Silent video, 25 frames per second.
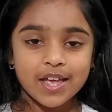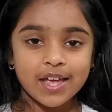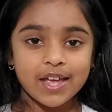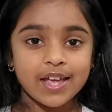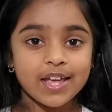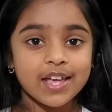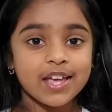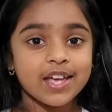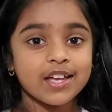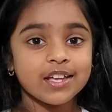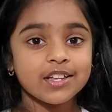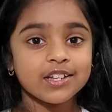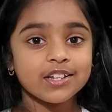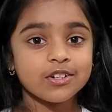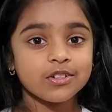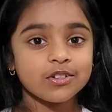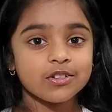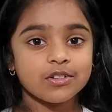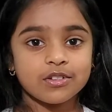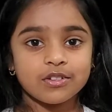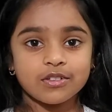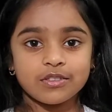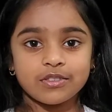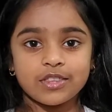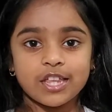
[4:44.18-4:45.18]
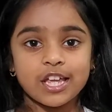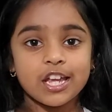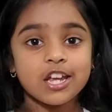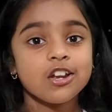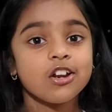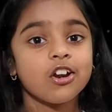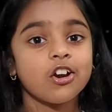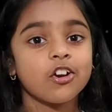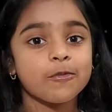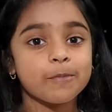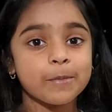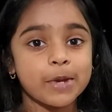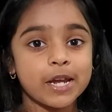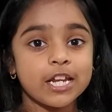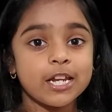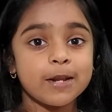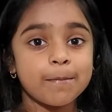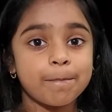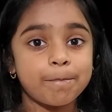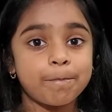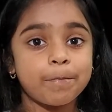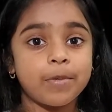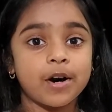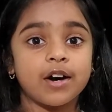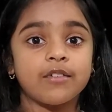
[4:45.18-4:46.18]
and they are made
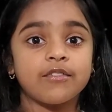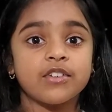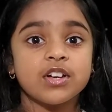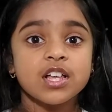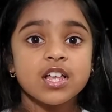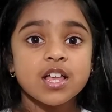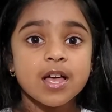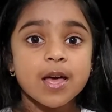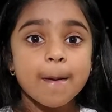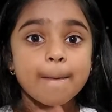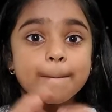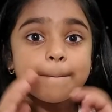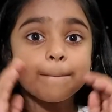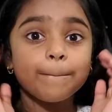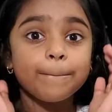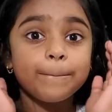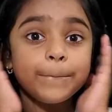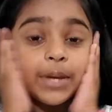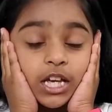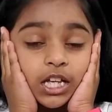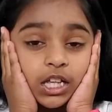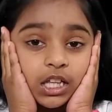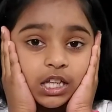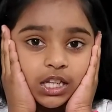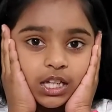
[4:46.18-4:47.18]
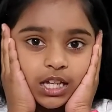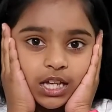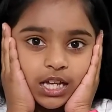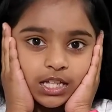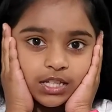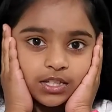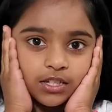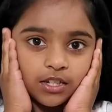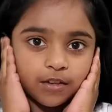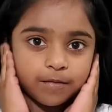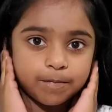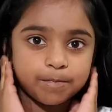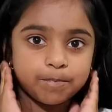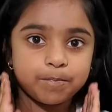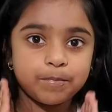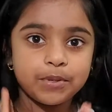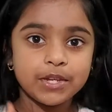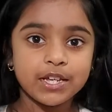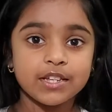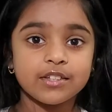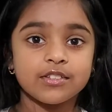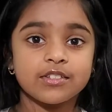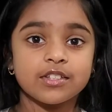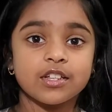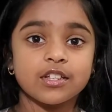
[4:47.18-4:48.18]
up of billions of
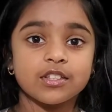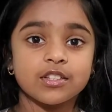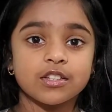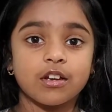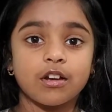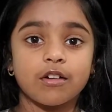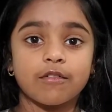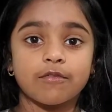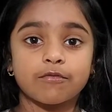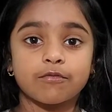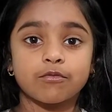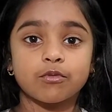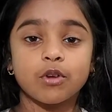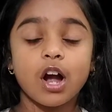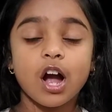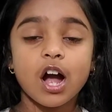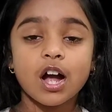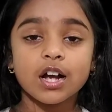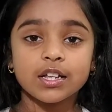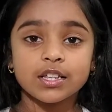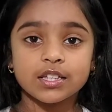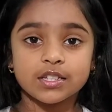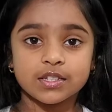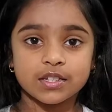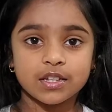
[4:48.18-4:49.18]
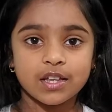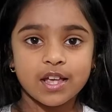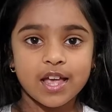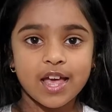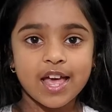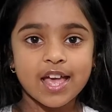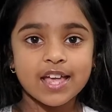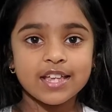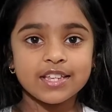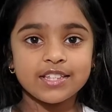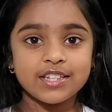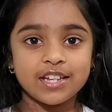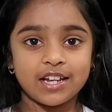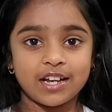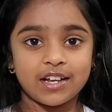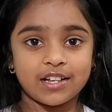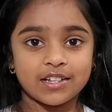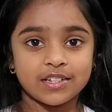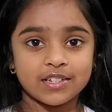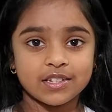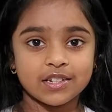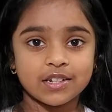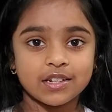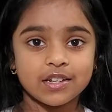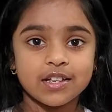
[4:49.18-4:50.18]
pieces of rocks and
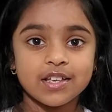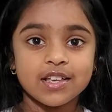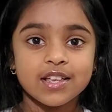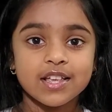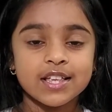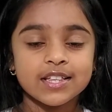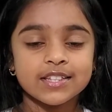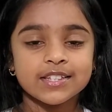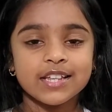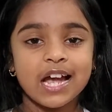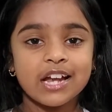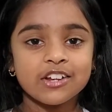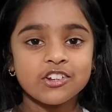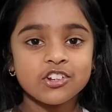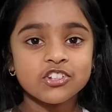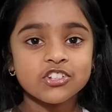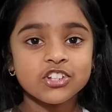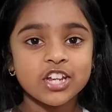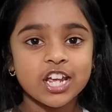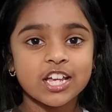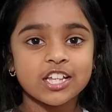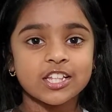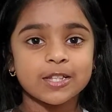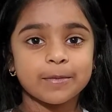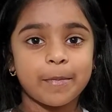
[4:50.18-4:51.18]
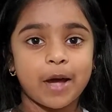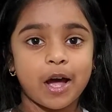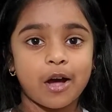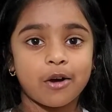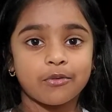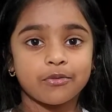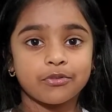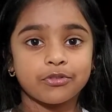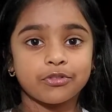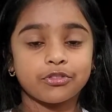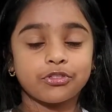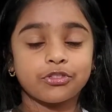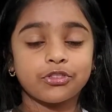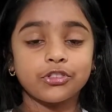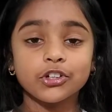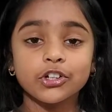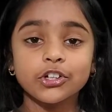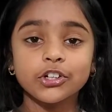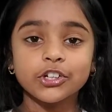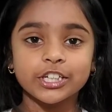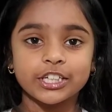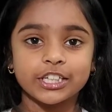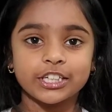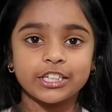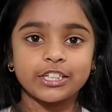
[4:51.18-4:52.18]
dust. Saturn takes about
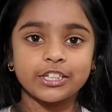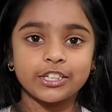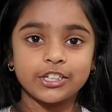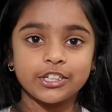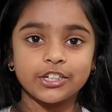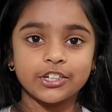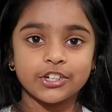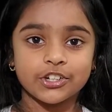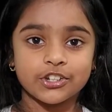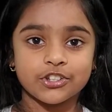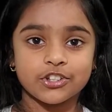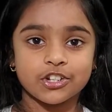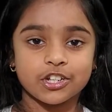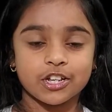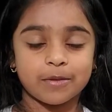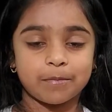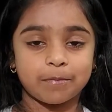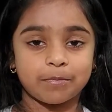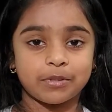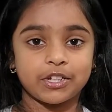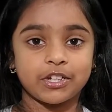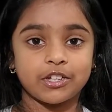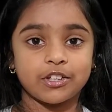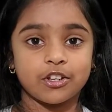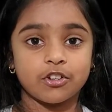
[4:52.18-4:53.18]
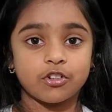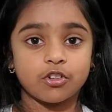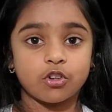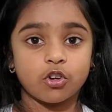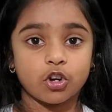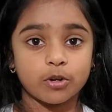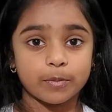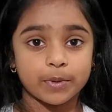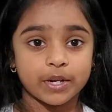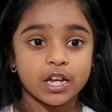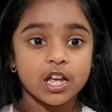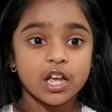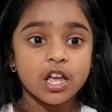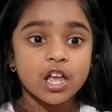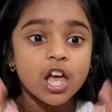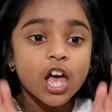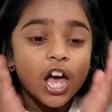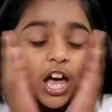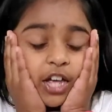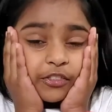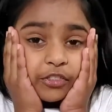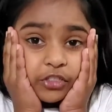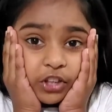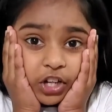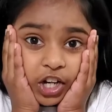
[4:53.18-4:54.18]
30 years to complete an orbit.
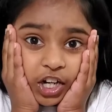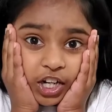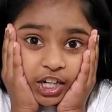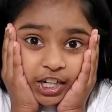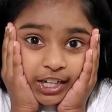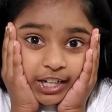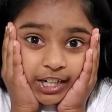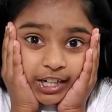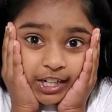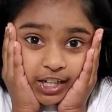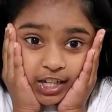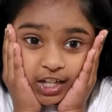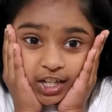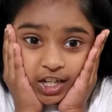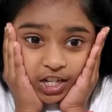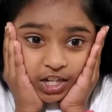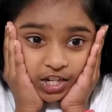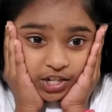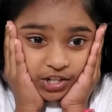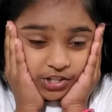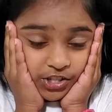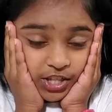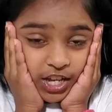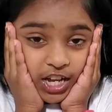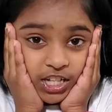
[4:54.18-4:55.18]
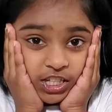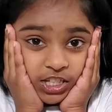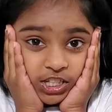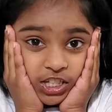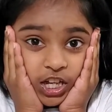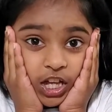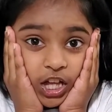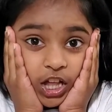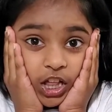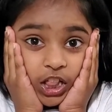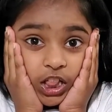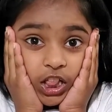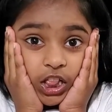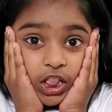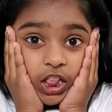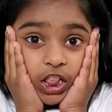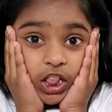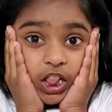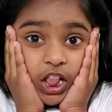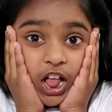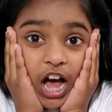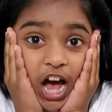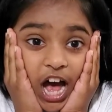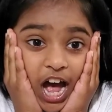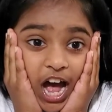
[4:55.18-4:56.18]
30 years, that's a
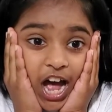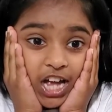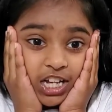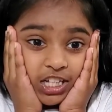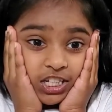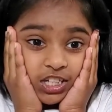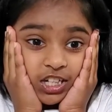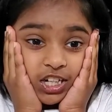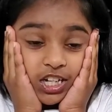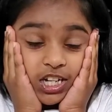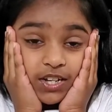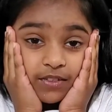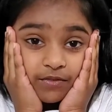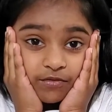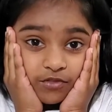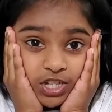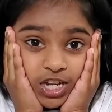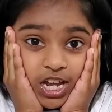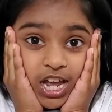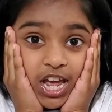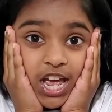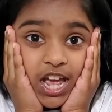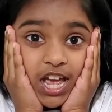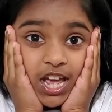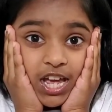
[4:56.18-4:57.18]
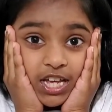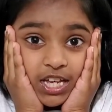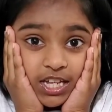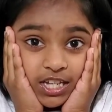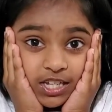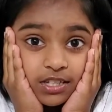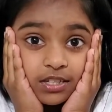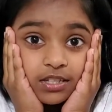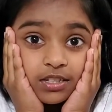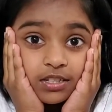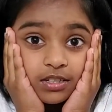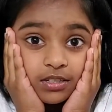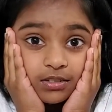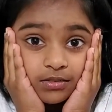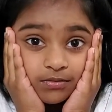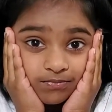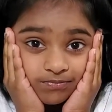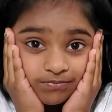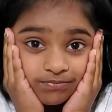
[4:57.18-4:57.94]
lot of days.